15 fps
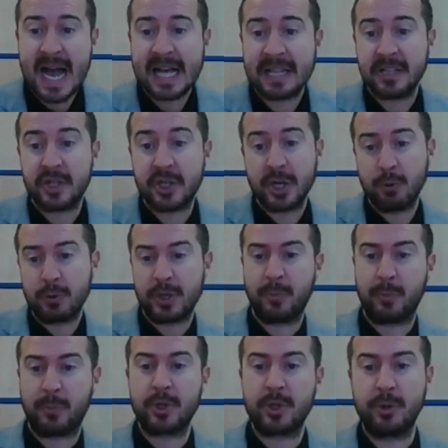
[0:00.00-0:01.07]
And the children
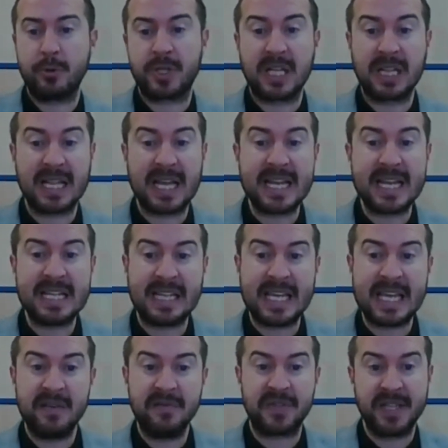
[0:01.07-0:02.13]
have produced clay
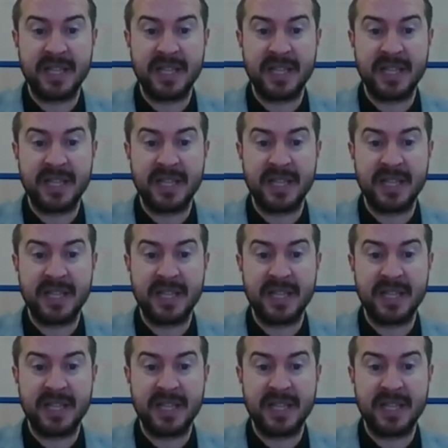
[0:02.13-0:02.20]
leaves,